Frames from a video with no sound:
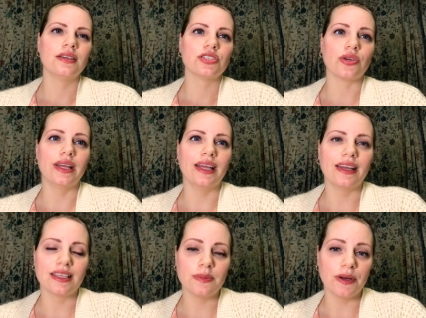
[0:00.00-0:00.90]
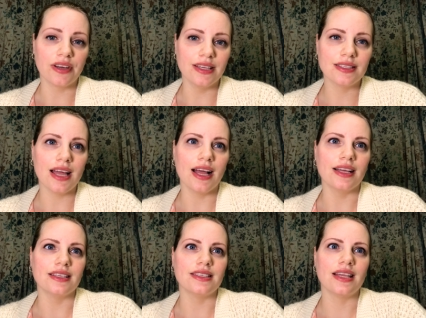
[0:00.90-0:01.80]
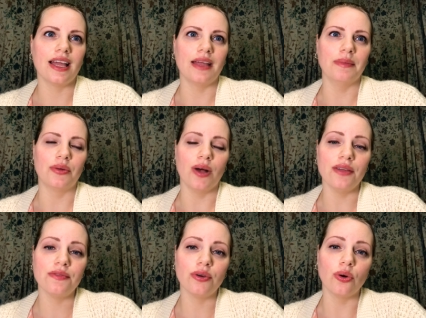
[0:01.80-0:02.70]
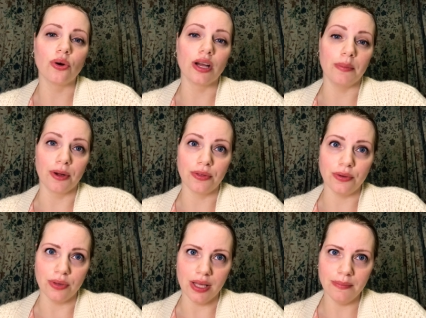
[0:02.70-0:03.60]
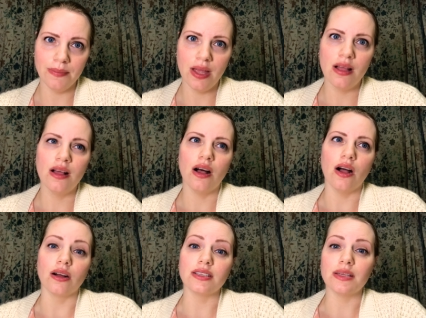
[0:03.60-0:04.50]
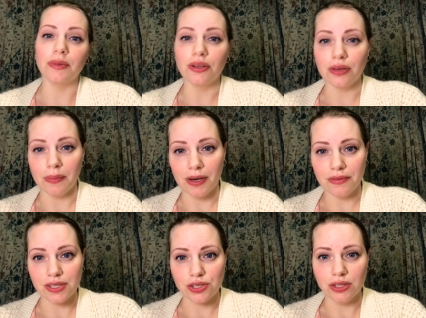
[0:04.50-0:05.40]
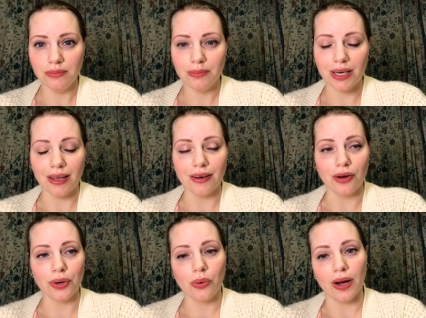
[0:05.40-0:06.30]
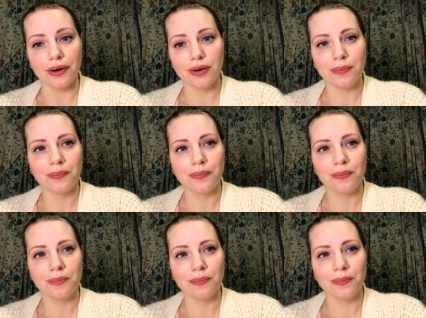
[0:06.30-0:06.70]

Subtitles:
Training and experience as a midwife or a birth doula are similarly beneficial, but again, not required.